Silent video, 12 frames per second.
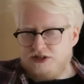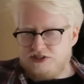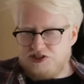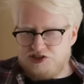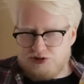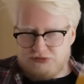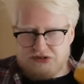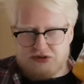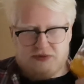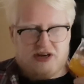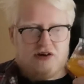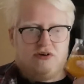distribute
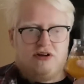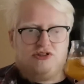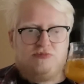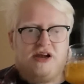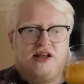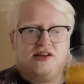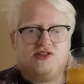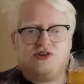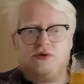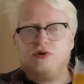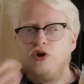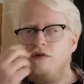the beer around your palate,
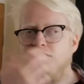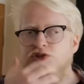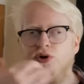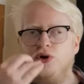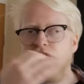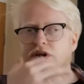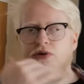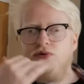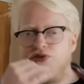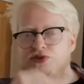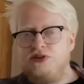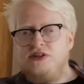so it covers all
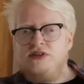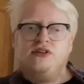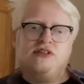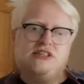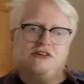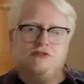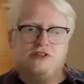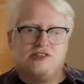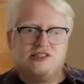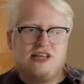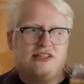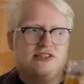those different
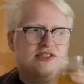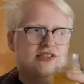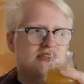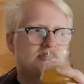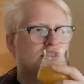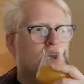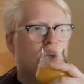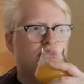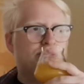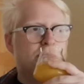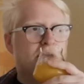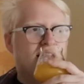senses
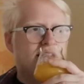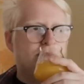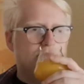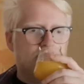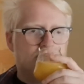on the palate.